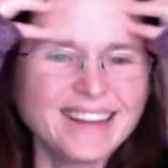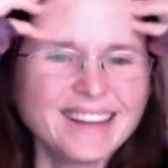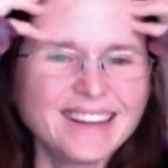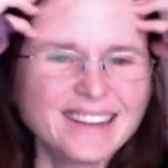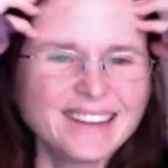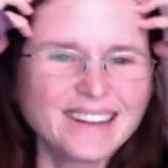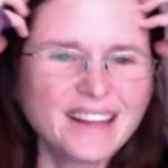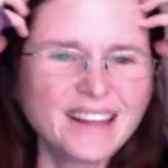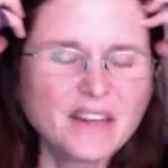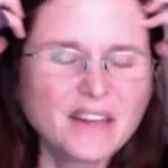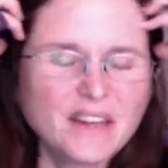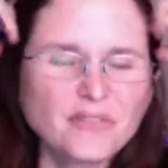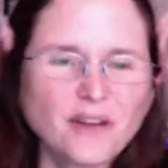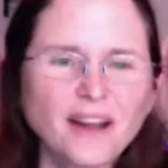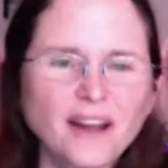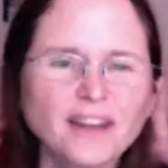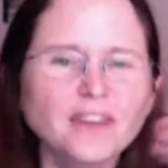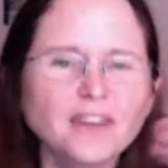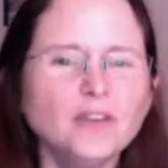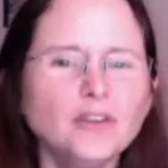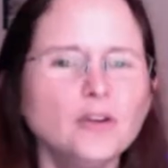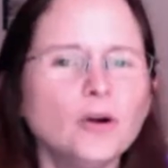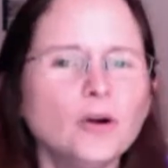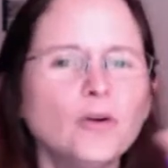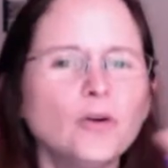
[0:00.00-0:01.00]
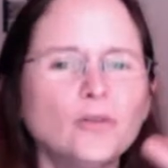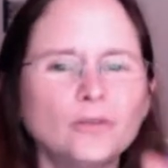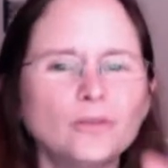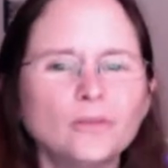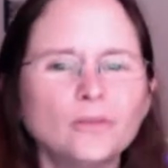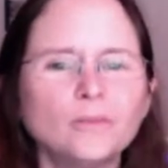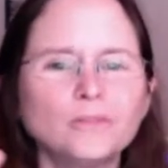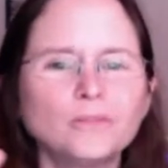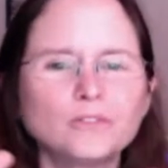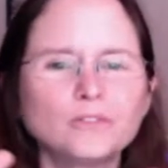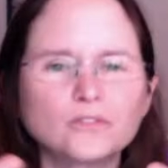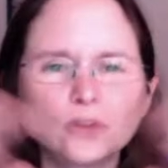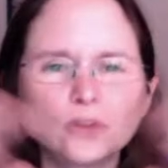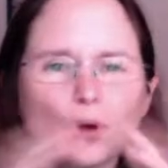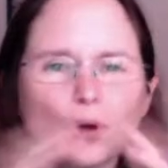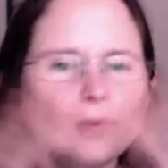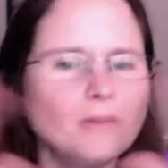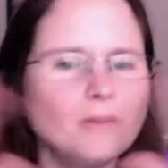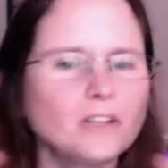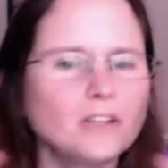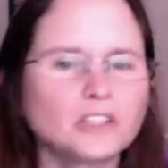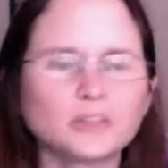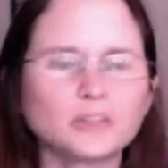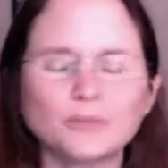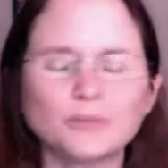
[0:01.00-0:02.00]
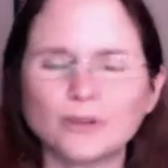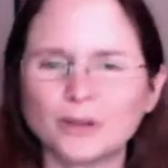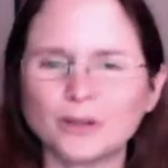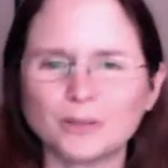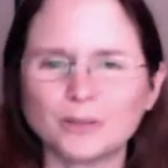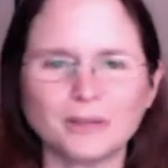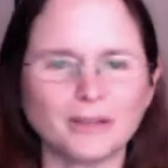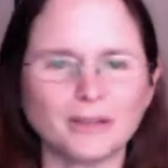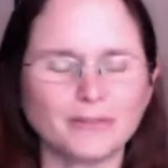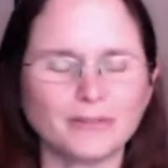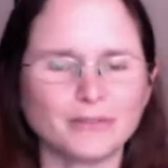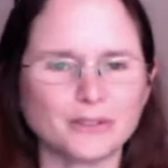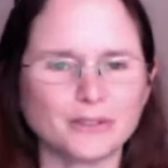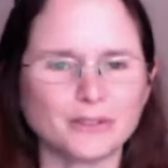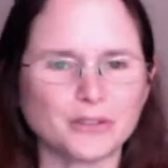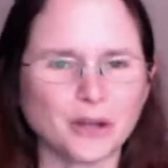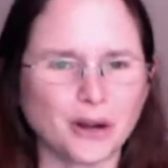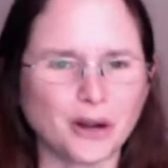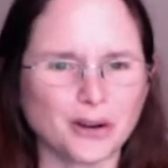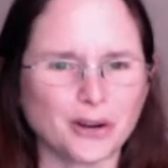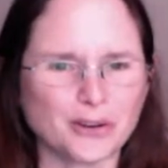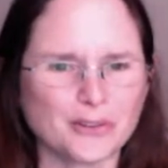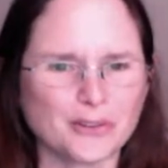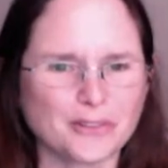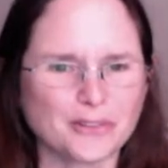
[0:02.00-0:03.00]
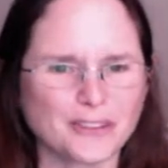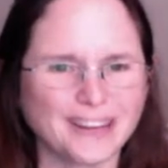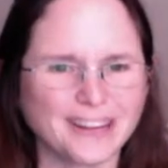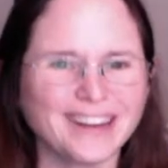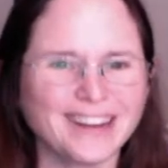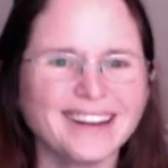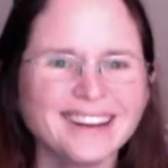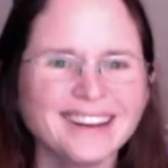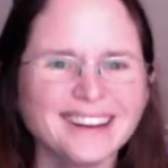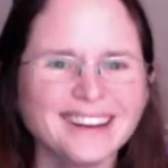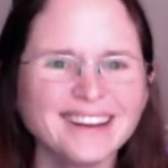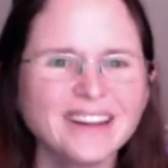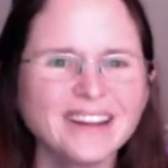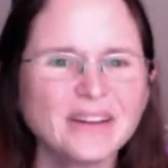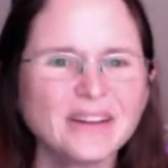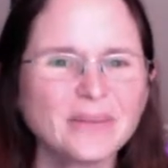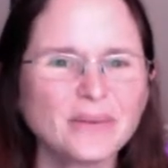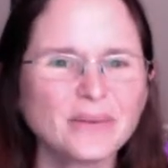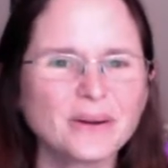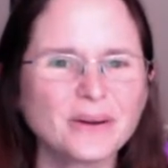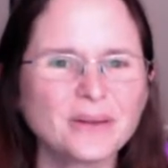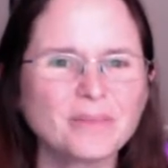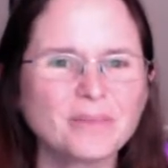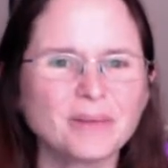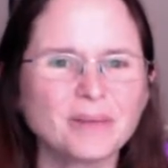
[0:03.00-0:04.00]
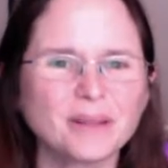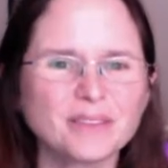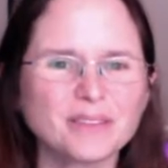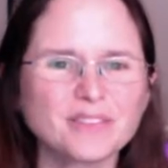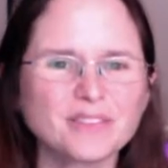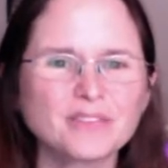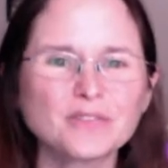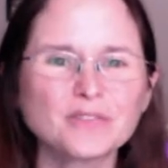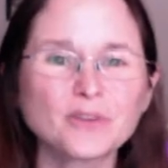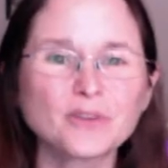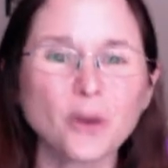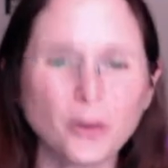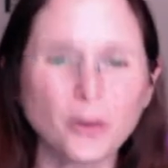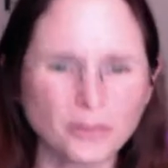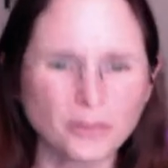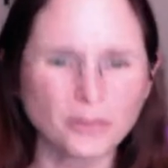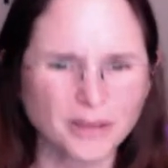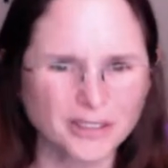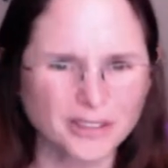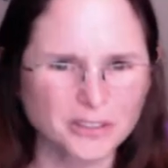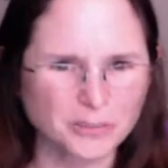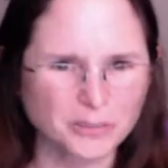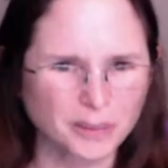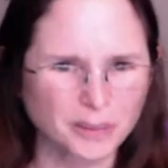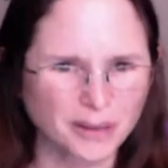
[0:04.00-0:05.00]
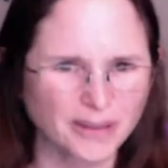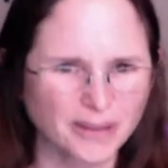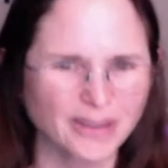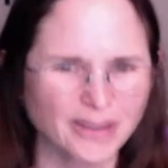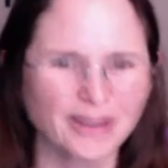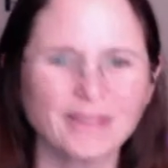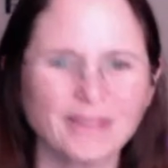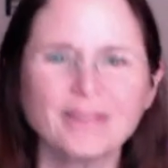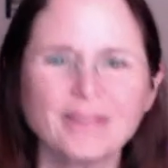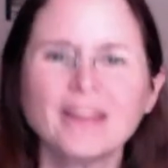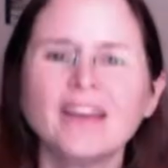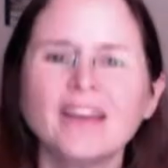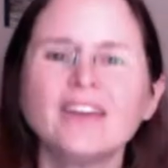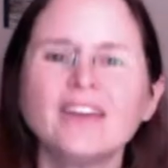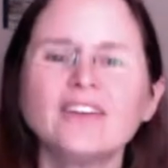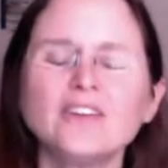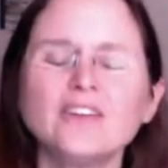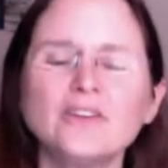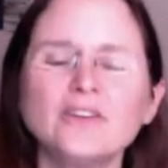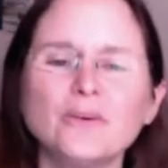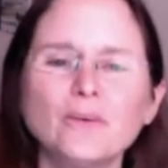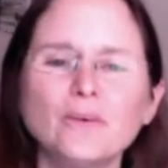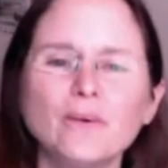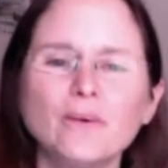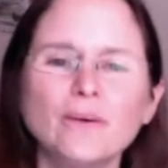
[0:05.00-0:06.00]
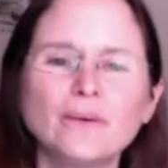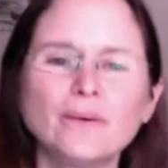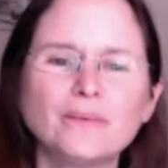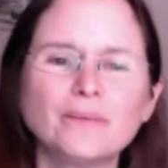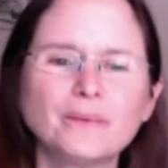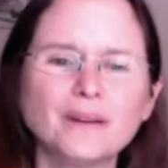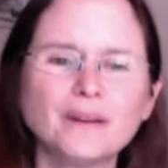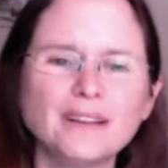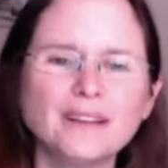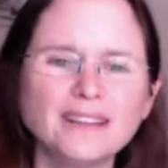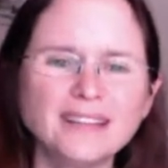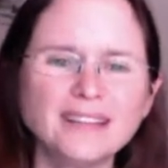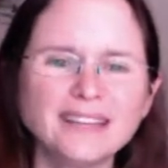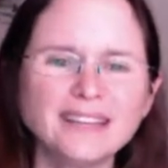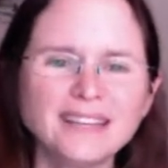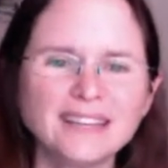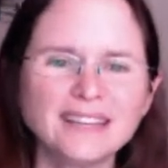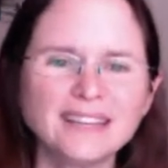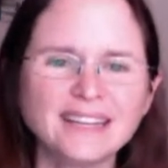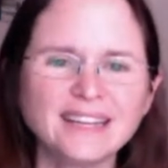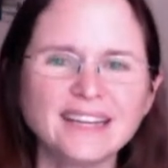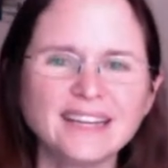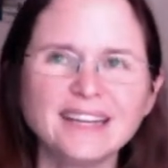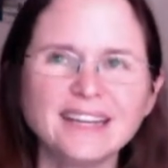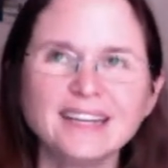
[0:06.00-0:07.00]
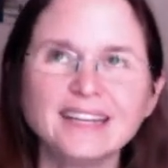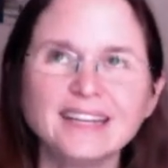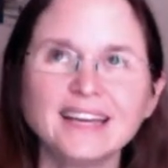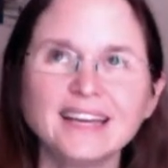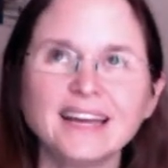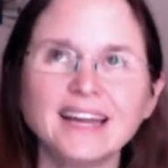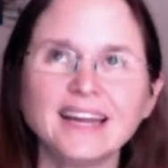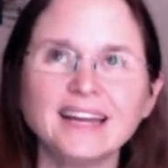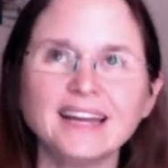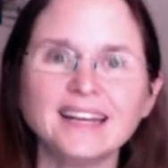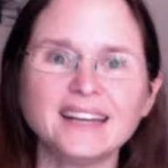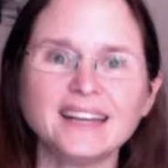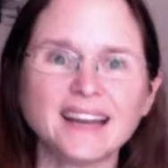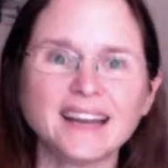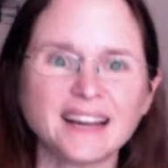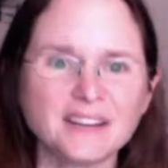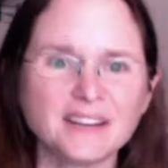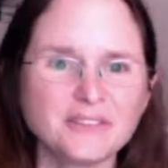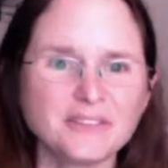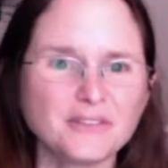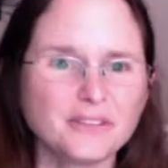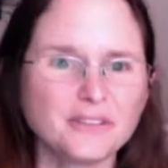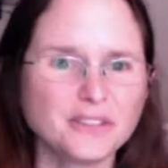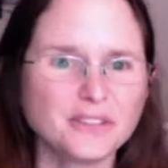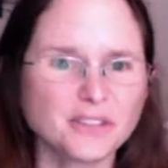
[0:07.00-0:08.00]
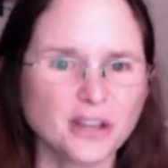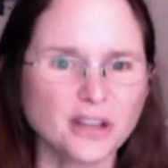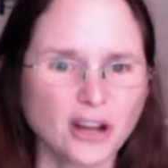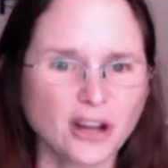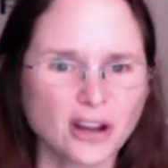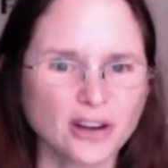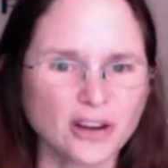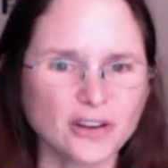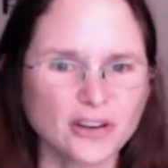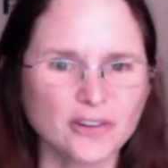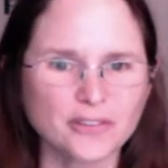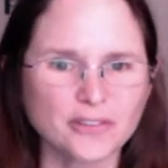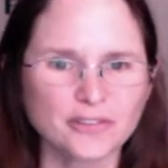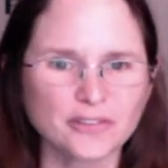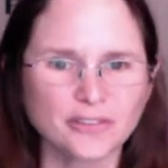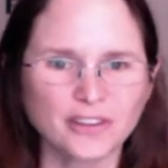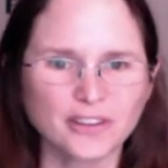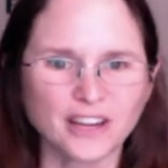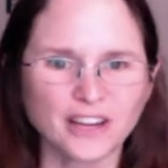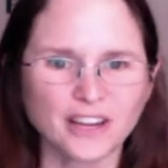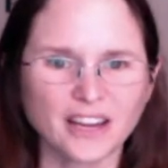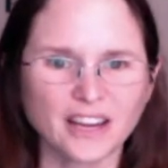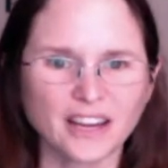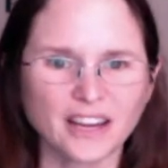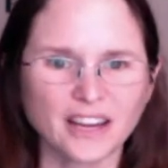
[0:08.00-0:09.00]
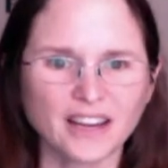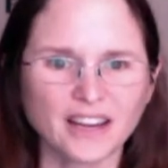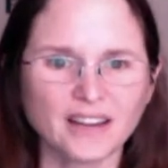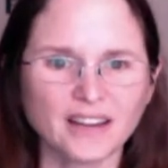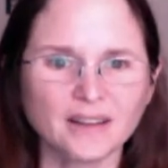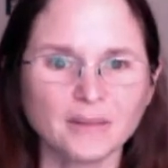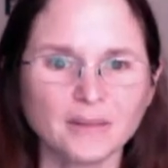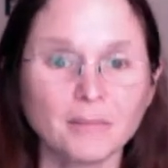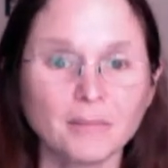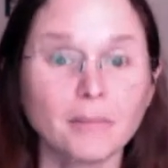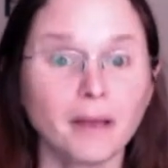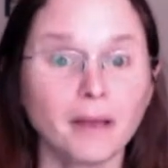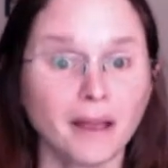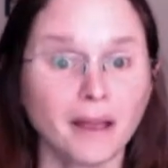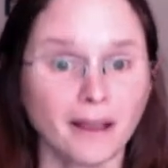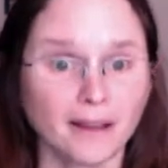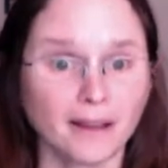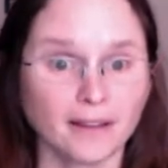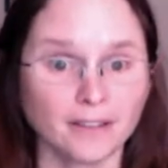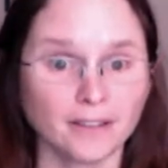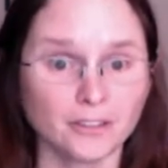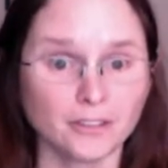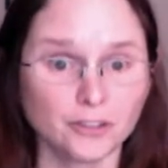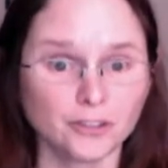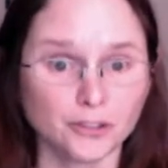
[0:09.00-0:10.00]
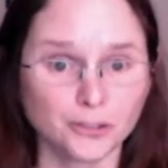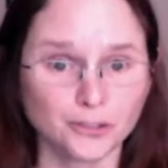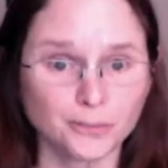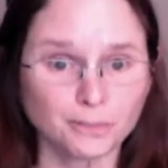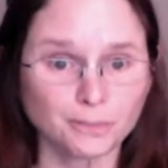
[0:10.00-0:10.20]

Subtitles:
if I'd have known so much more about photography, it would have been so much better. You would really need a night photography package